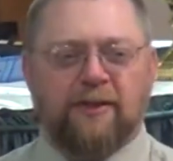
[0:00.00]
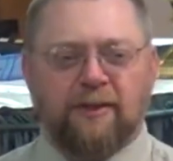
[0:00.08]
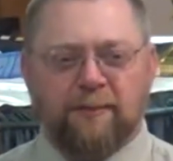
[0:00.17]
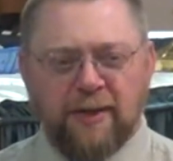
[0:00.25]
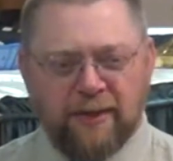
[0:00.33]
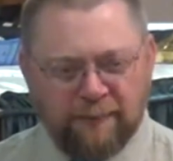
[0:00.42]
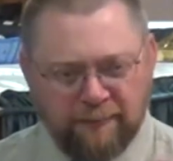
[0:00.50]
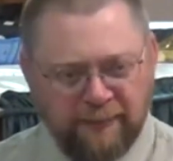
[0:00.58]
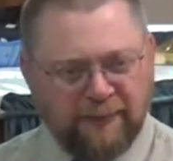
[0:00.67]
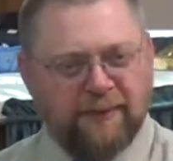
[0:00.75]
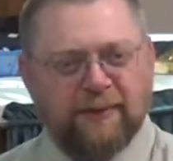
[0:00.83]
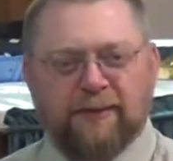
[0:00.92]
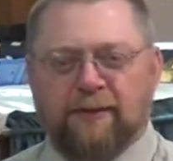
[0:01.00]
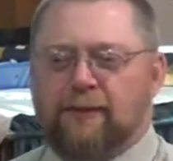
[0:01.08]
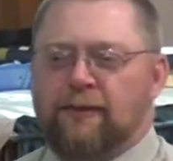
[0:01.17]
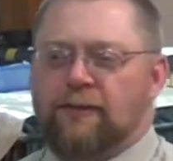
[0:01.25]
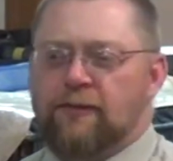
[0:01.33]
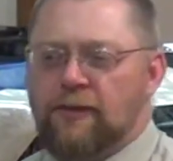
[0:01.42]
Going to make them
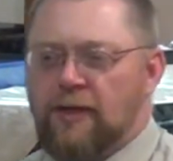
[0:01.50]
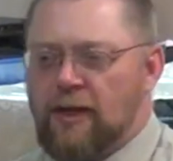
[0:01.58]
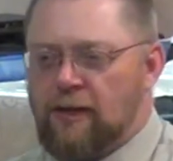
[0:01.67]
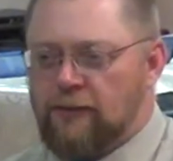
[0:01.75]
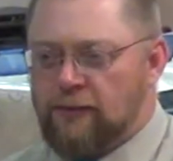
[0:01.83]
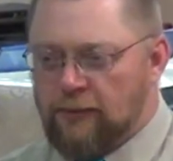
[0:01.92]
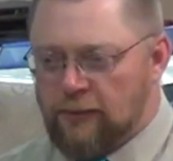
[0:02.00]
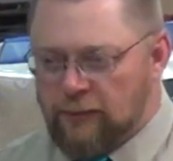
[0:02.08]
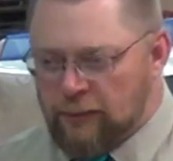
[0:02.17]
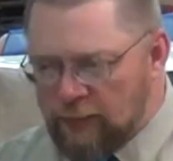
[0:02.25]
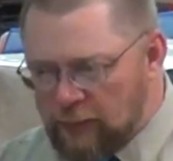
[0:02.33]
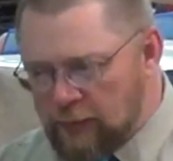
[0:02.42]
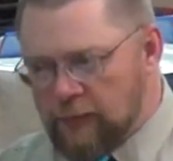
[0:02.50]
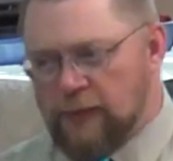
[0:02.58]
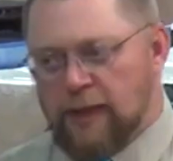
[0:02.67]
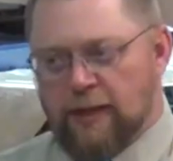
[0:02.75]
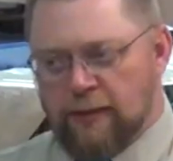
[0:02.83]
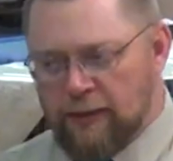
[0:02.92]
see how
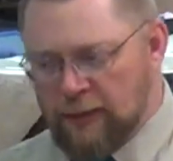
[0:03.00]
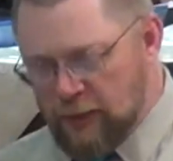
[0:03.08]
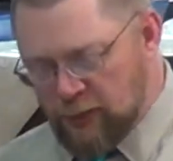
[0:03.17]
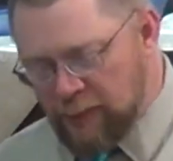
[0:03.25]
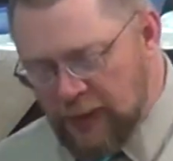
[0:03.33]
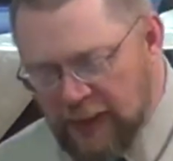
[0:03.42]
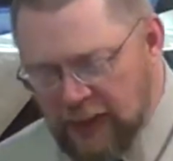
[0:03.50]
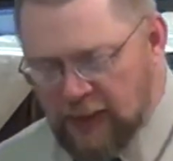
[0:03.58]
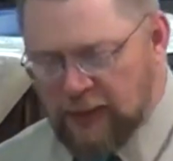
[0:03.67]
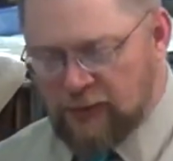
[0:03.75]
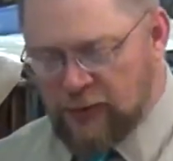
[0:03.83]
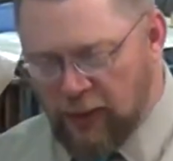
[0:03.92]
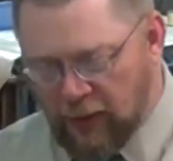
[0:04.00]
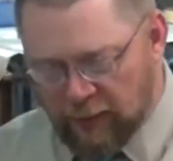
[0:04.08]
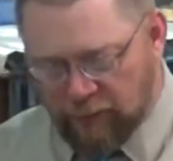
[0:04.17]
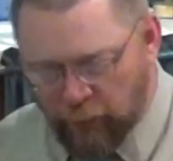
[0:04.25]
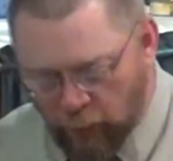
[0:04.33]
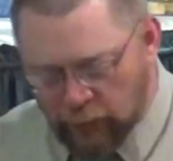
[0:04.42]
that is beginning to
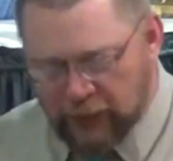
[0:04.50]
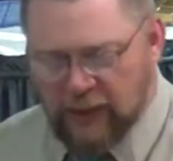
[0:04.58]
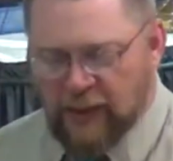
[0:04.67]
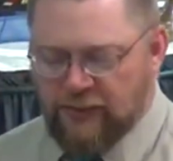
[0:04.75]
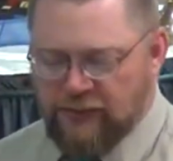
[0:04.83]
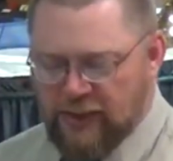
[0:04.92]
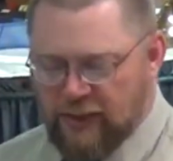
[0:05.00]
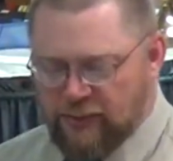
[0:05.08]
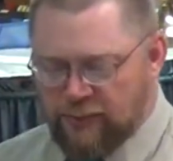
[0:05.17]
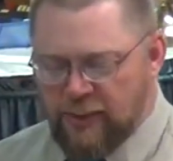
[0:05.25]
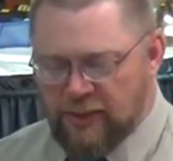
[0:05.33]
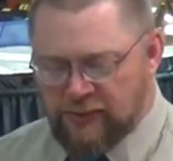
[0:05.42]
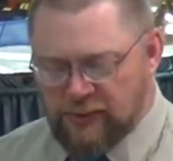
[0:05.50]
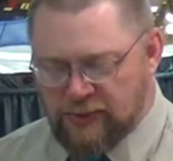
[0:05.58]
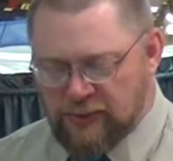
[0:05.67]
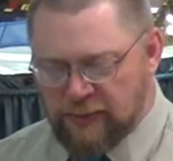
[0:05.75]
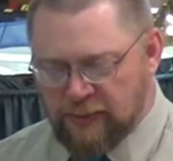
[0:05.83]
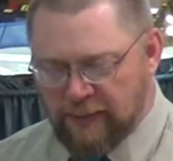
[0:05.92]
unfold in Isaiah's
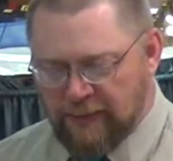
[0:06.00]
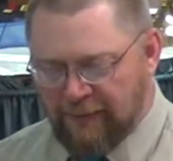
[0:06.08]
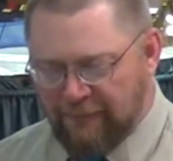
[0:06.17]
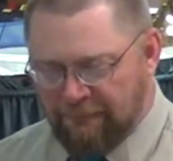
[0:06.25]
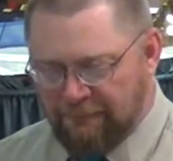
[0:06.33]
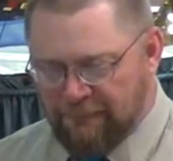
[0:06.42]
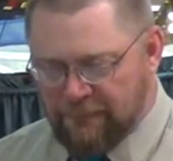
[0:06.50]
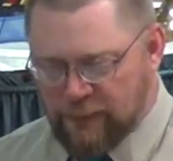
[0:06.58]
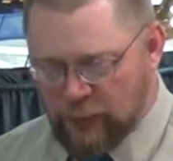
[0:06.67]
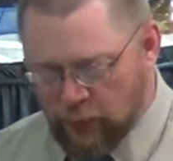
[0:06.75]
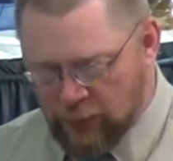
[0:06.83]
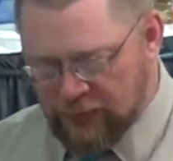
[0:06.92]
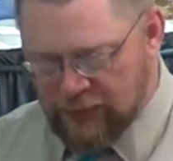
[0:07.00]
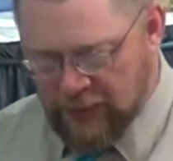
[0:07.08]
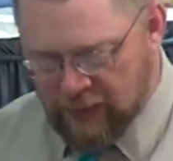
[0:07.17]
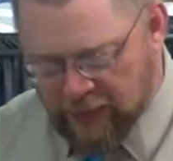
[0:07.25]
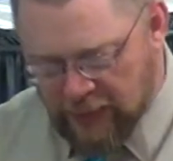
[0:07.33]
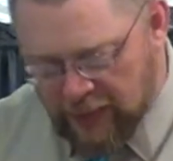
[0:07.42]
message towards
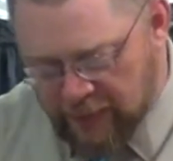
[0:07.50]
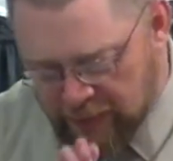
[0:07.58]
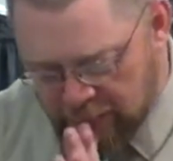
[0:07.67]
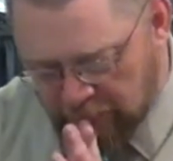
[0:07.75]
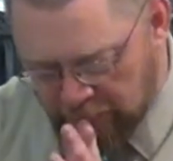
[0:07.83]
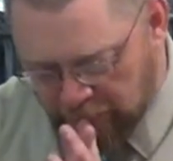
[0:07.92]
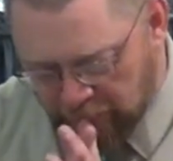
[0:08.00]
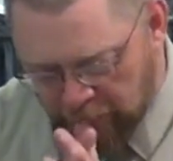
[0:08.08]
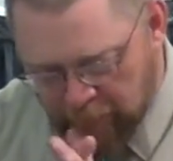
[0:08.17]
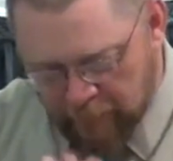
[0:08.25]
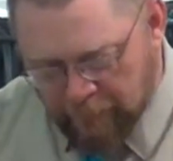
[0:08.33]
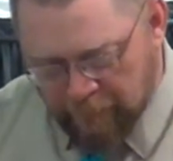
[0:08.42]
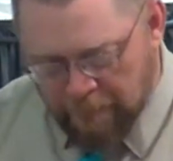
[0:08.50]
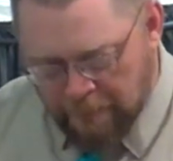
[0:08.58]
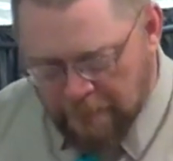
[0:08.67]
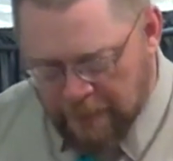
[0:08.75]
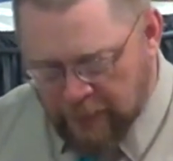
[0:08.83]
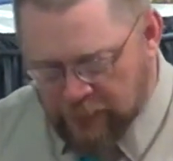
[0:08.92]
these guys.
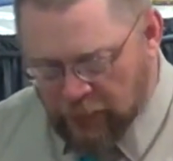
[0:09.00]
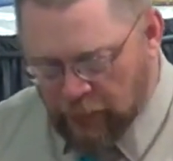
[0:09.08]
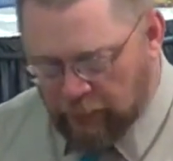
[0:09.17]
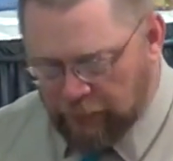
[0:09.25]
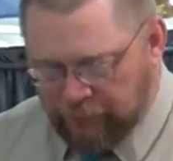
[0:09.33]
So,